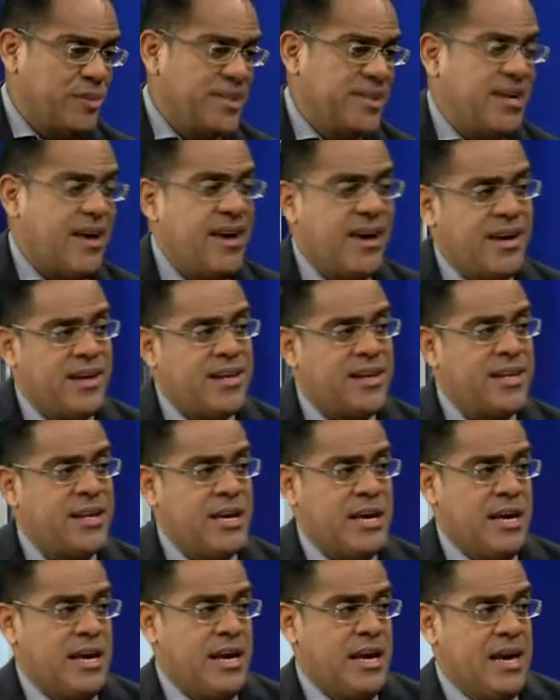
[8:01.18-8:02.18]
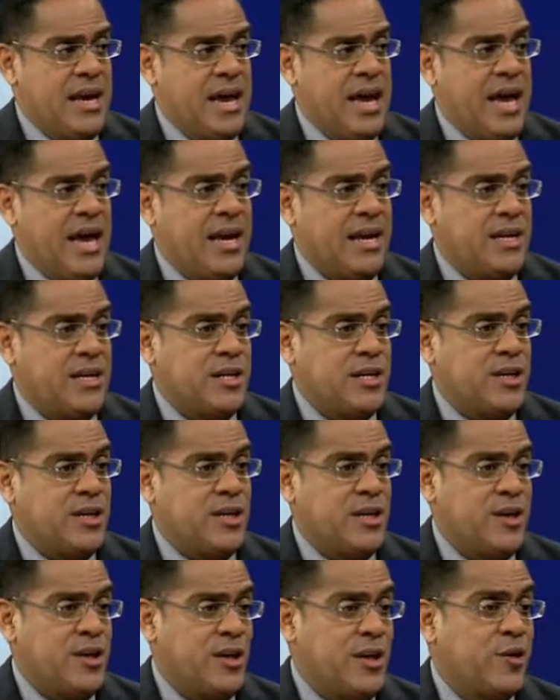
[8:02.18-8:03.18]
side,
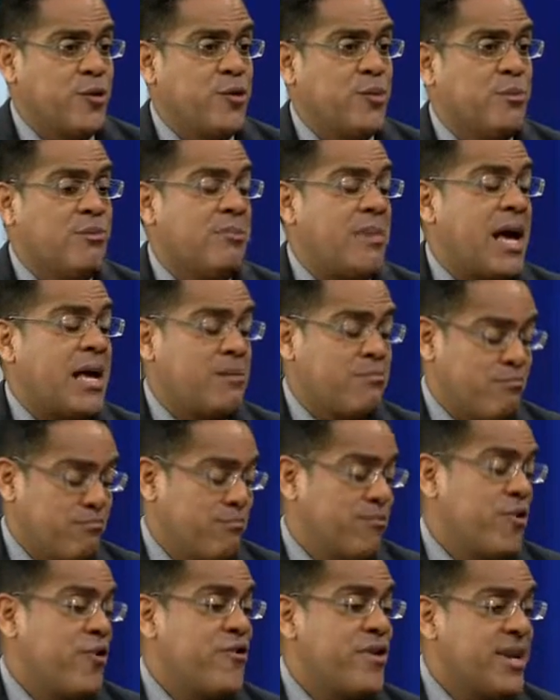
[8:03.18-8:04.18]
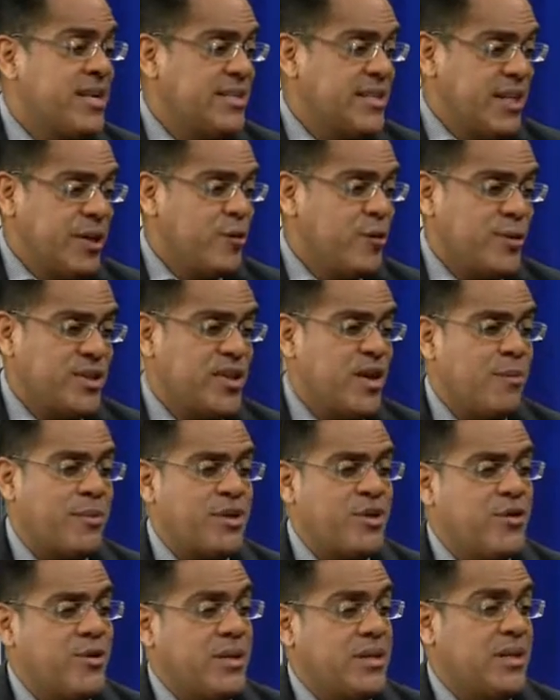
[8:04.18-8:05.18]
and you know, and creating those
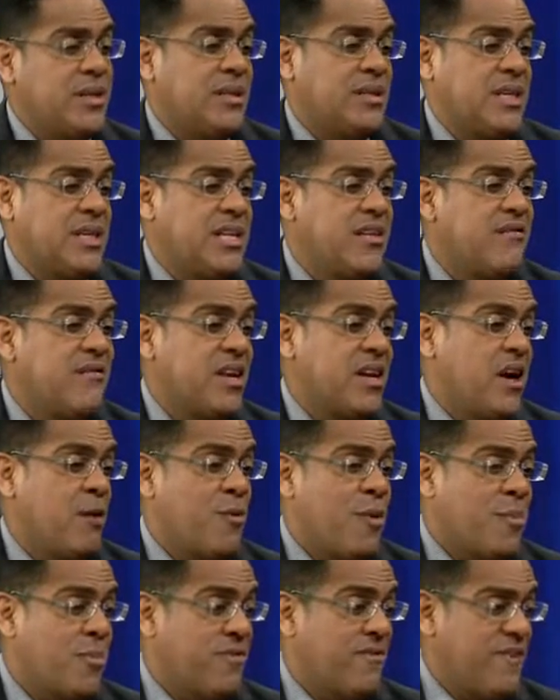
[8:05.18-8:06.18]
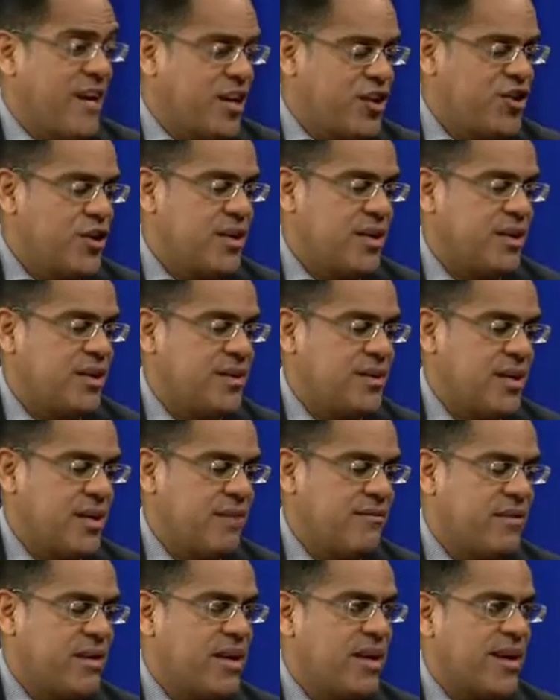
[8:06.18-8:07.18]
opportunities, and even our profession itself,
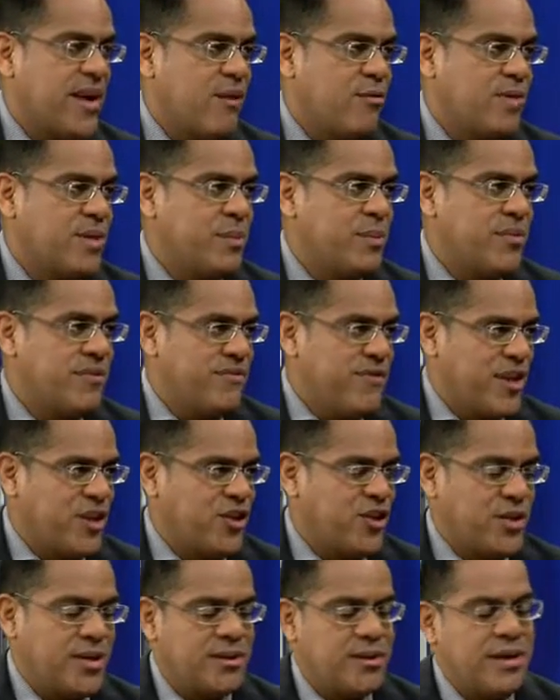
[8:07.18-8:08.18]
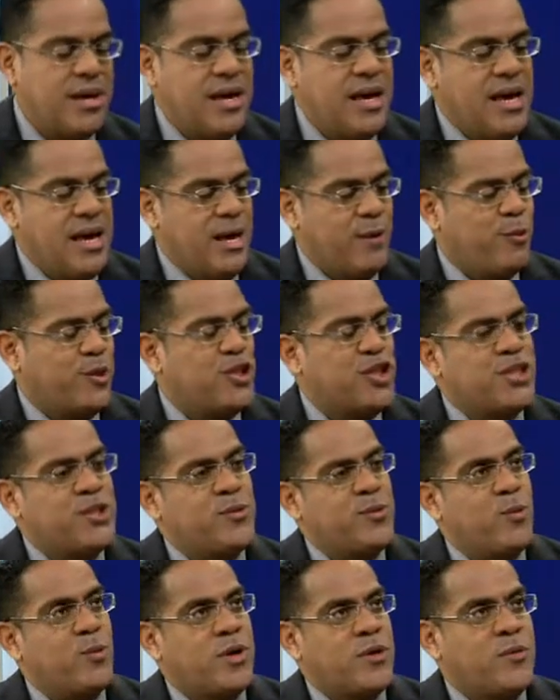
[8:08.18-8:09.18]
the accounting profession, and which
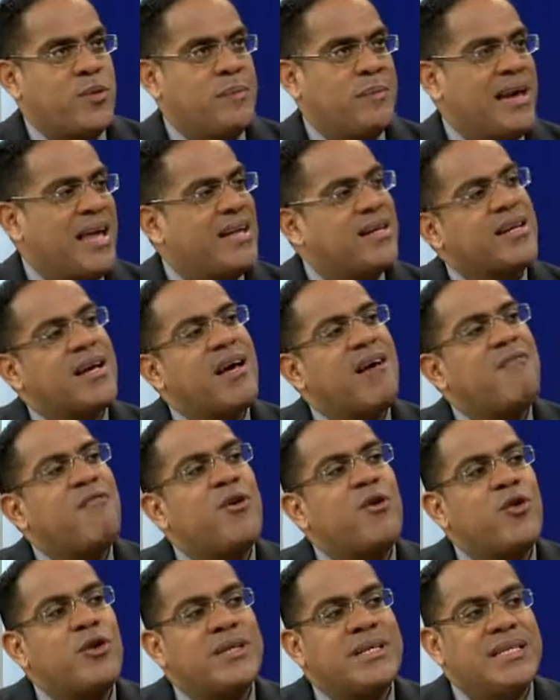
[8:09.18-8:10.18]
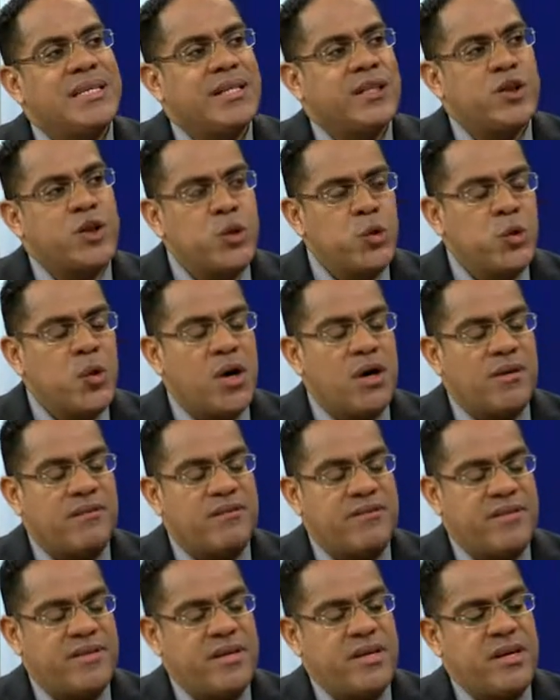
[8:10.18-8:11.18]
is what we plan to cover on day 2
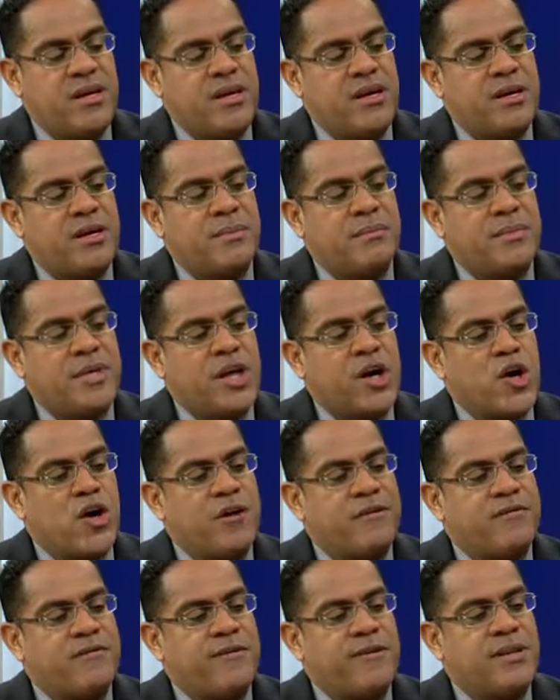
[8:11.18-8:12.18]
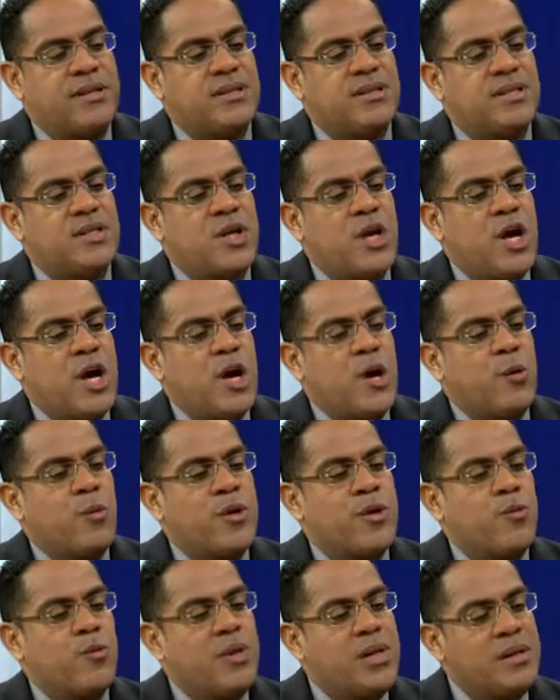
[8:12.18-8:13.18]
of the conference.
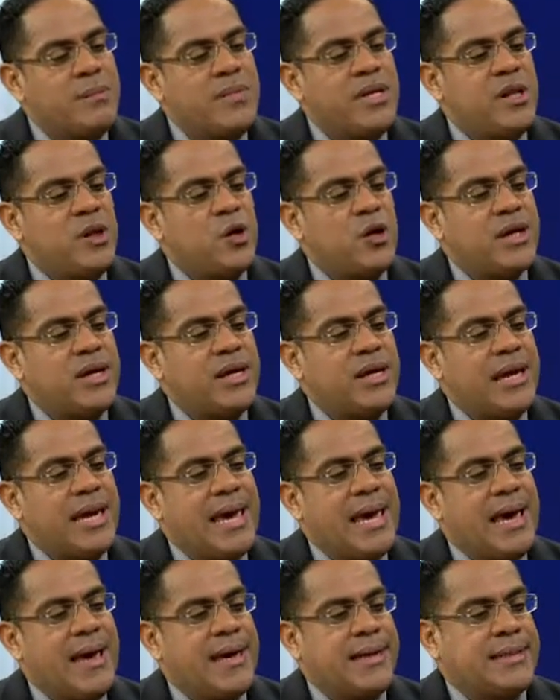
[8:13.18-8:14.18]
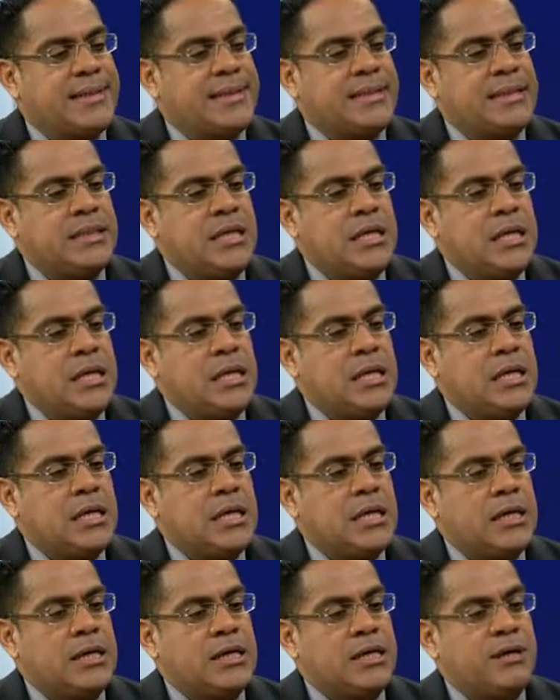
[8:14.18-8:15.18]
We will be looking at,
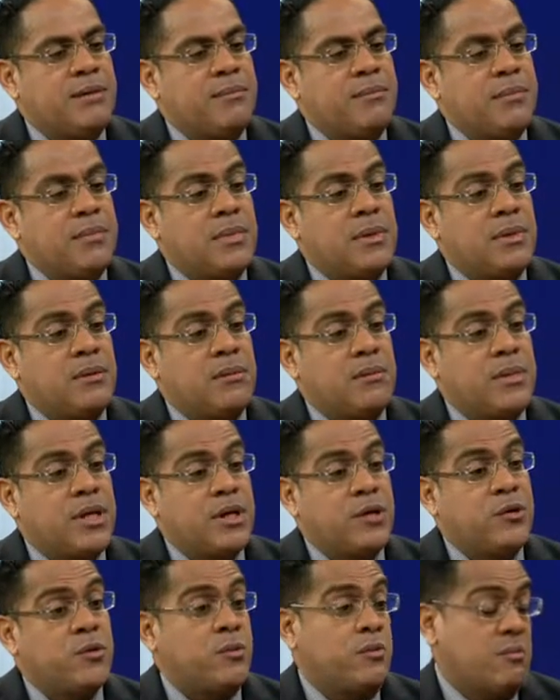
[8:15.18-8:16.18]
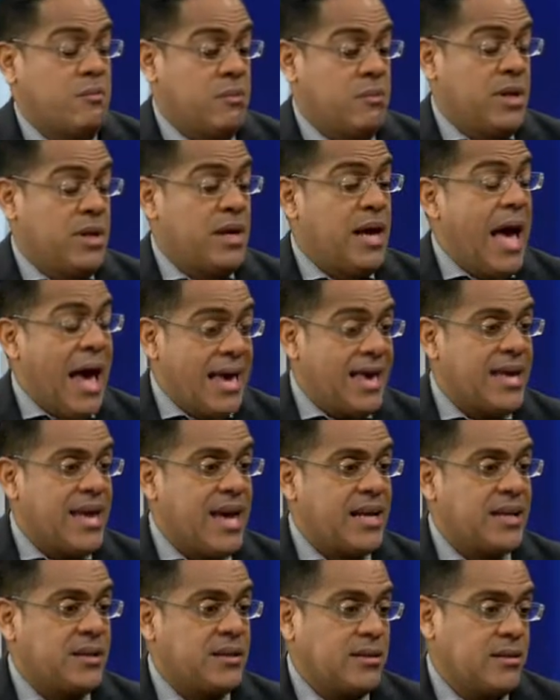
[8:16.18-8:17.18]
you know,
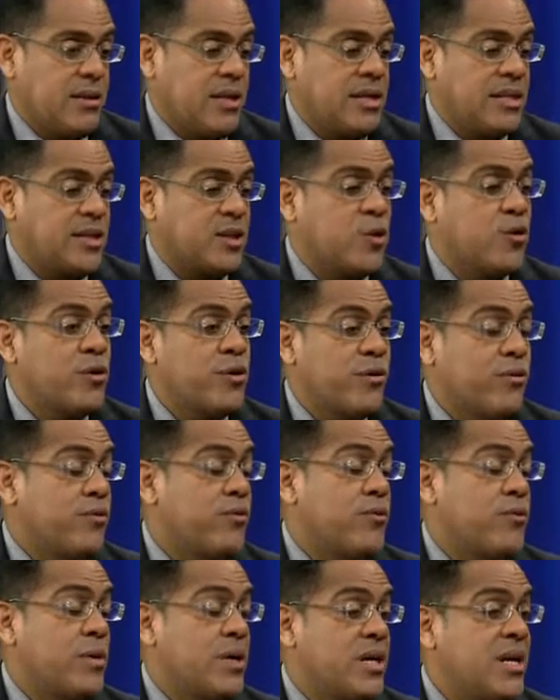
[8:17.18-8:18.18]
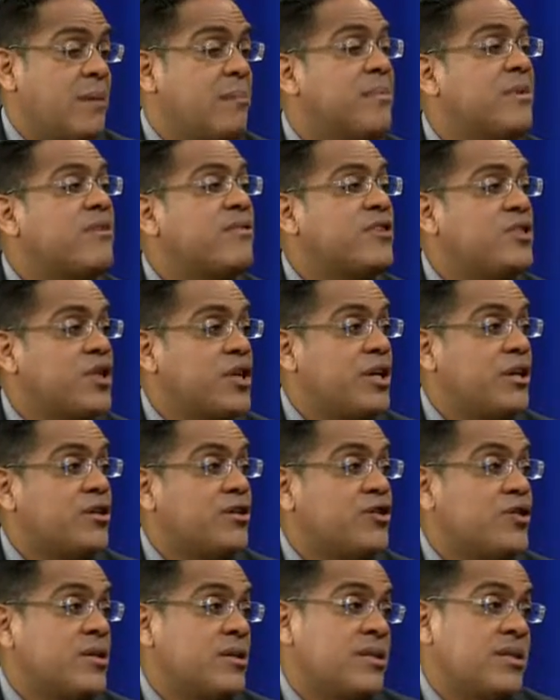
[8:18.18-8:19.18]
ICATT has gone through a number of
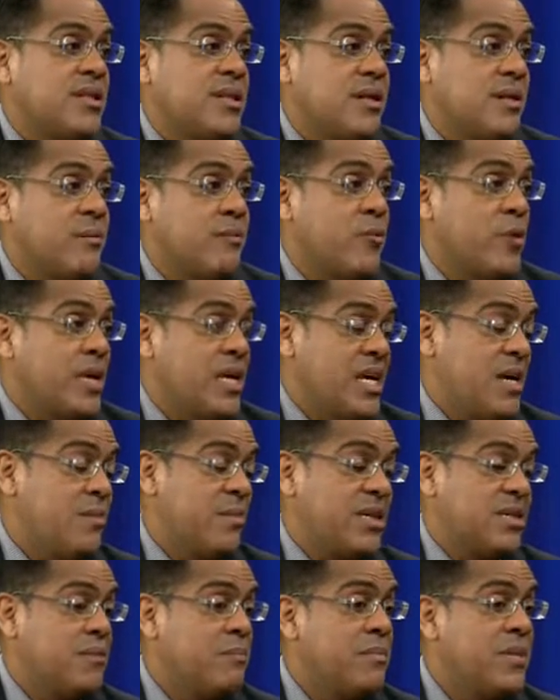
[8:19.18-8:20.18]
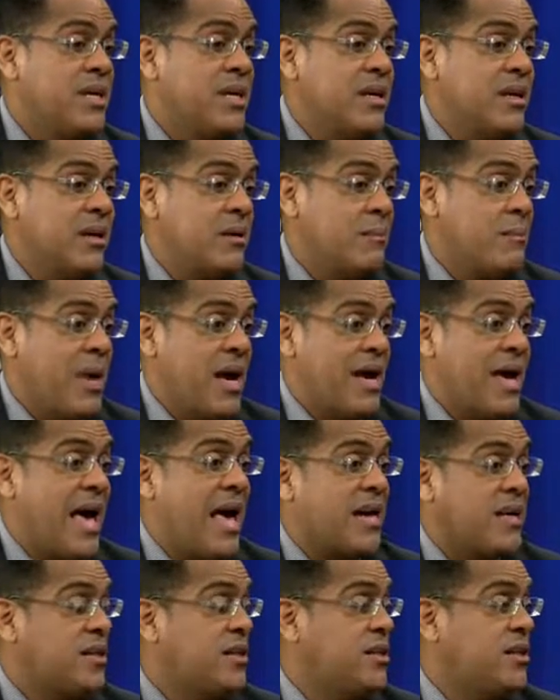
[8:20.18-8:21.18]
changes. We came into being by
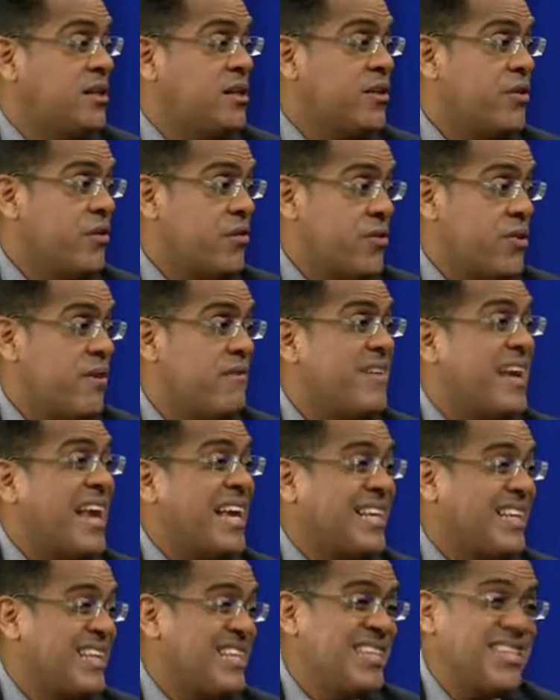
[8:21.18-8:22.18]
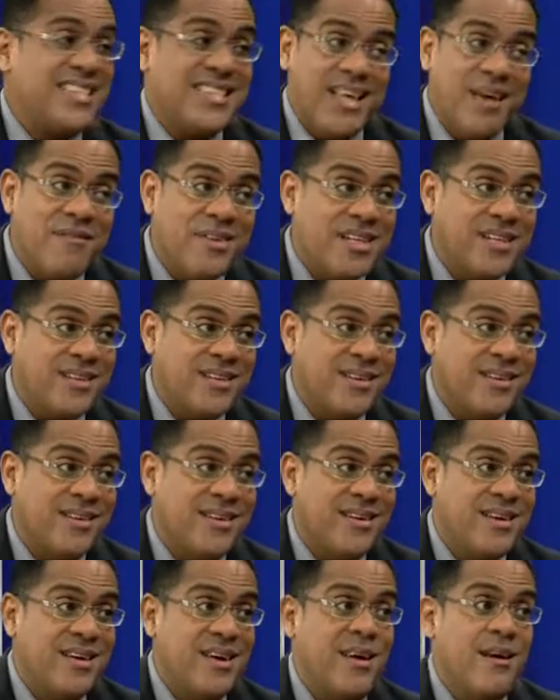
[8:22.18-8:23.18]
Act 33 of 1970,
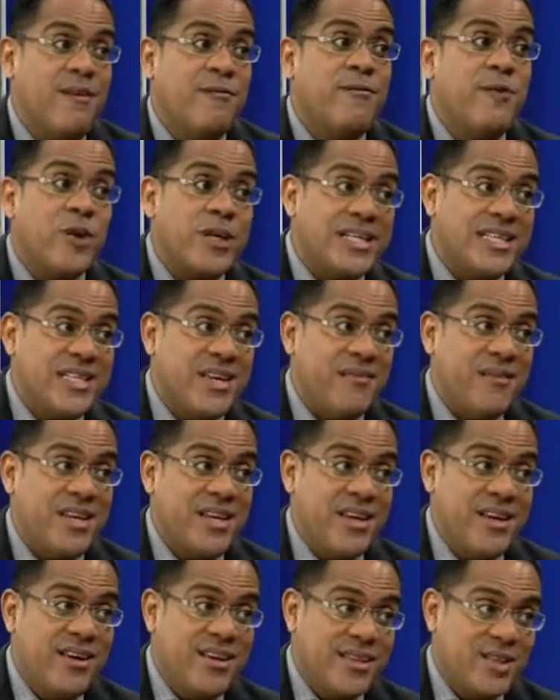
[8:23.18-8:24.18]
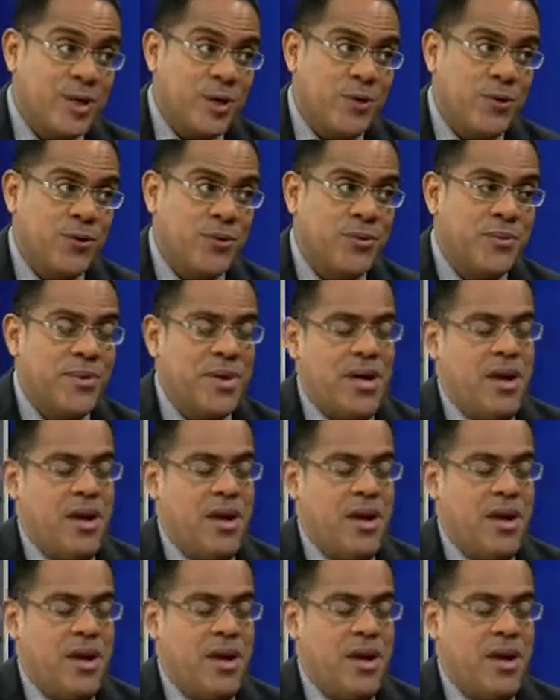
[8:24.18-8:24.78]
47 years ago.